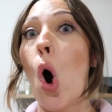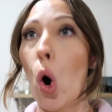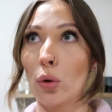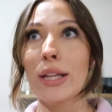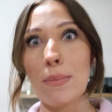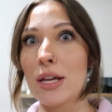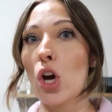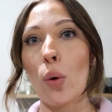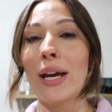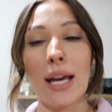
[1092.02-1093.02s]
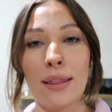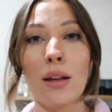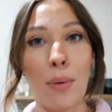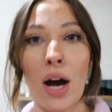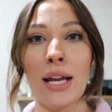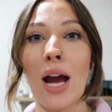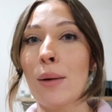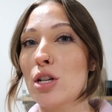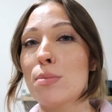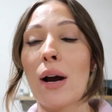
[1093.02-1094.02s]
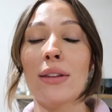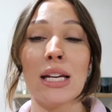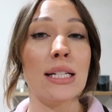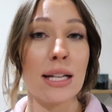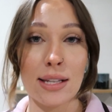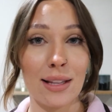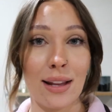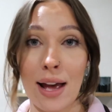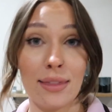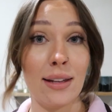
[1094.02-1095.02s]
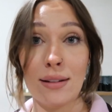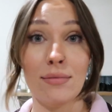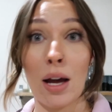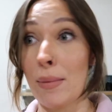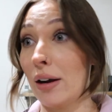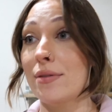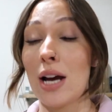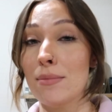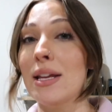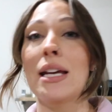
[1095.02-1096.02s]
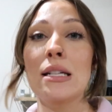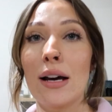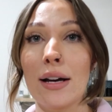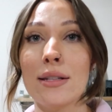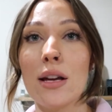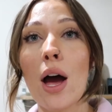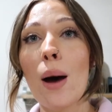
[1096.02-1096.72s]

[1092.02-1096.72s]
only be going in the potty. I'm just proud that he does it at the amount of times that he does.